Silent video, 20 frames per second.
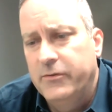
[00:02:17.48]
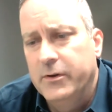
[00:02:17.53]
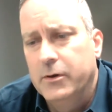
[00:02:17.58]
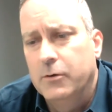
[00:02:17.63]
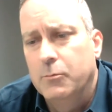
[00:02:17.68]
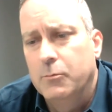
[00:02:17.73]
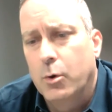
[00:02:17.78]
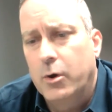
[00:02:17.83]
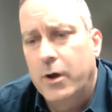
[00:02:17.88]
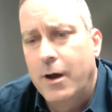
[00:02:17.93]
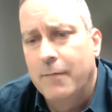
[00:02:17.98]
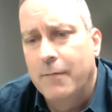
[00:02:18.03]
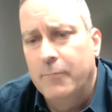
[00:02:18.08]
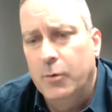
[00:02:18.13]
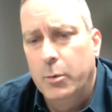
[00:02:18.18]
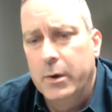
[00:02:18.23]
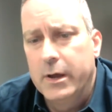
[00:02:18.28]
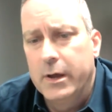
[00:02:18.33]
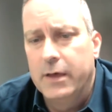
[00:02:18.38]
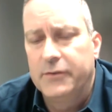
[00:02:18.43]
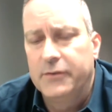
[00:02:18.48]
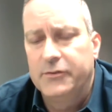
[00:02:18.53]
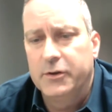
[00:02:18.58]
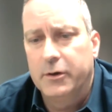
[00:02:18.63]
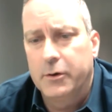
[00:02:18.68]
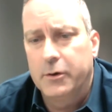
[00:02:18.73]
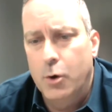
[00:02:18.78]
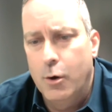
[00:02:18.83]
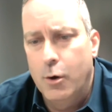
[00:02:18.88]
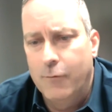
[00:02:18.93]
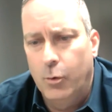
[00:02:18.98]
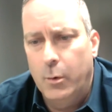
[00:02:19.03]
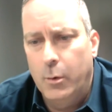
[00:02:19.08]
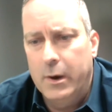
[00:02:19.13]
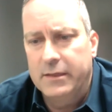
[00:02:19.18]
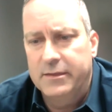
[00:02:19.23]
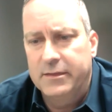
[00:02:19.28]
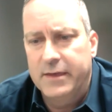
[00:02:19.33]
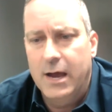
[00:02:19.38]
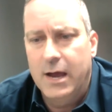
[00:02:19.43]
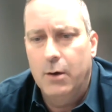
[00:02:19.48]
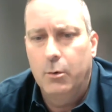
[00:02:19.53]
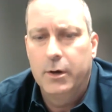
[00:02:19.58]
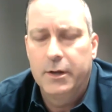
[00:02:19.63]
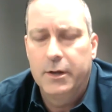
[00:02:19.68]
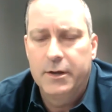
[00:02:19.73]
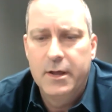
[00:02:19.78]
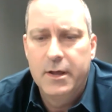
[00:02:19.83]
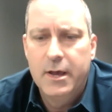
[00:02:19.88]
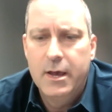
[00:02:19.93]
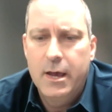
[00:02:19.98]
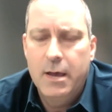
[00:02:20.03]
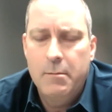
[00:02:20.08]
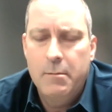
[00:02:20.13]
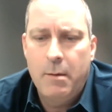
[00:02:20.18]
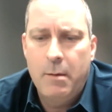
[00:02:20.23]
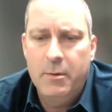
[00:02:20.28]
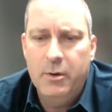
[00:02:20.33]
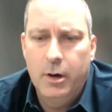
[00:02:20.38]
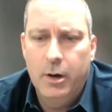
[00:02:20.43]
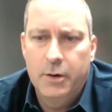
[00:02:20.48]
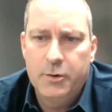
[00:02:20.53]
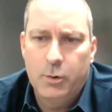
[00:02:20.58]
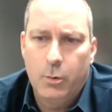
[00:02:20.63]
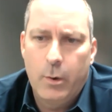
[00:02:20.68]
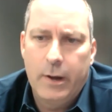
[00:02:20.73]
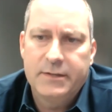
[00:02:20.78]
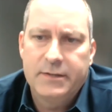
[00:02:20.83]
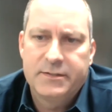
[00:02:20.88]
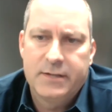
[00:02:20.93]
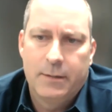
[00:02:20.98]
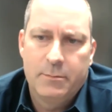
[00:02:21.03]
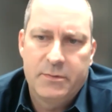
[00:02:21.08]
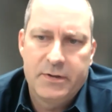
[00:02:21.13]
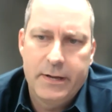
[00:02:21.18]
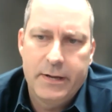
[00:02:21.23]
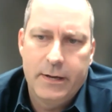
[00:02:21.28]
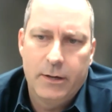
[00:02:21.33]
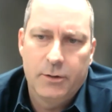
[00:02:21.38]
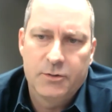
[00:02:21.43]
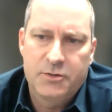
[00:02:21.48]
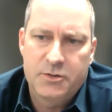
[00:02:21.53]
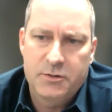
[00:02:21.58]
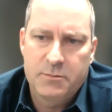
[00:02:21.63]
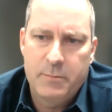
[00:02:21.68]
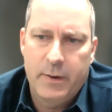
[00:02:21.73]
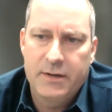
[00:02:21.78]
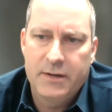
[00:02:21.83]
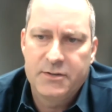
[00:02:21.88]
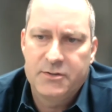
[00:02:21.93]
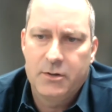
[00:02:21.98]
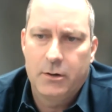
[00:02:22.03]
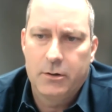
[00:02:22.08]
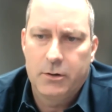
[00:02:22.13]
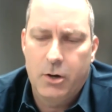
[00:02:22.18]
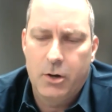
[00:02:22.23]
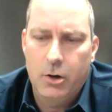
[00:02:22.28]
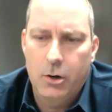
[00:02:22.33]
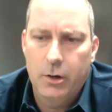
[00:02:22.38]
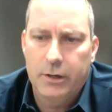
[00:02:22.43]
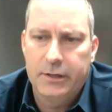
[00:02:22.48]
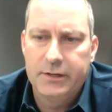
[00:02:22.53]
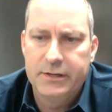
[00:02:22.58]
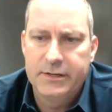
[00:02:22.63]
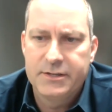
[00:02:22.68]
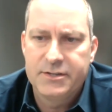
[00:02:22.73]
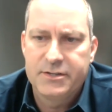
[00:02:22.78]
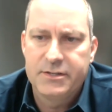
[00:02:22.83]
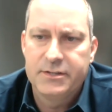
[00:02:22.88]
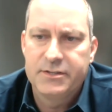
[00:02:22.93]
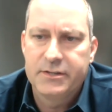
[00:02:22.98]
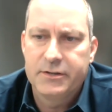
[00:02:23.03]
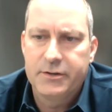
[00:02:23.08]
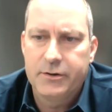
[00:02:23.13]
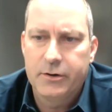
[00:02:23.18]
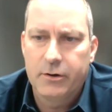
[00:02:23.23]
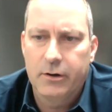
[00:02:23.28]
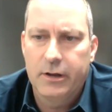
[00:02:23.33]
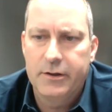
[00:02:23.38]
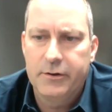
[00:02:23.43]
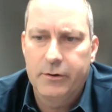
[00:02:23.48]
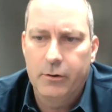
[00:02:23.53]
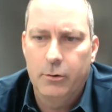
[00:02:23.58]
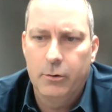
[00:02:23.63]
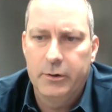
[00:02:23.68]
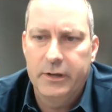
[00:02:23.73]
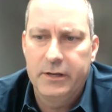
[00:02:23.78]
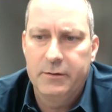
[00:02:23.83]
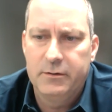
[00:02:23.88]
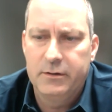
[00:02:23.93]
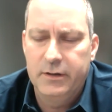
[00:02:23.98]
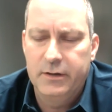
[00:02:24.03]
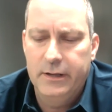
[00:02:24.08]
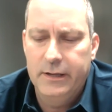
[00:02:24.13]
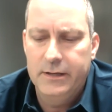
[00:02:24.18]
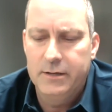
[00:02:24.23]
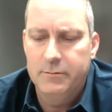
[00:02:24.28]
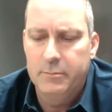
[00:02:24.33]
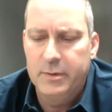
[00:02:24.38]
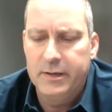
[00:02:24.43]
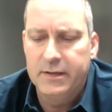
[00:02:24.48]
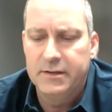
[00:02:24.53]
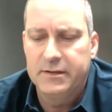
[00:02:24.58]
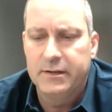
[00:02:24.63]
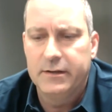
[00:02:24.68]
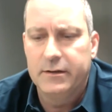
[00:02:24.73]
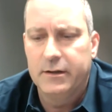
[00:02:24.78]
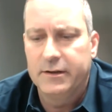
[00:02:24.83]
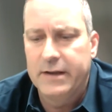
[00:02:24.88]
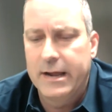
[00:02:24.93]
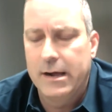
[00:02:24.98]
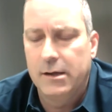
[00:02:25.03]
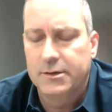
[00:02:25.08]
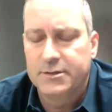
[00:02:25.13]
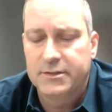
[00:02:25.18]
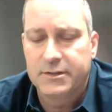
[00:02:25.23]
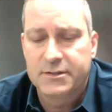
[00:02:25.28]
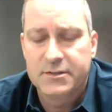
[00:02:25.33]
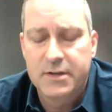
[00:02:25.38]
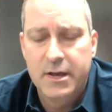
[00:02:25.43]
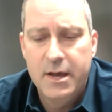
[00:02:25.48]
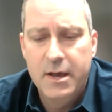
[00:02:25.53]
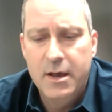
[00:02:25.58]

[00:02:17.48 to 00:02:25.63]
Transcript: feel more comfortable with, so you're going to overweight that one. And maybe you underweight something else just based on current conditions in your own independent analysis.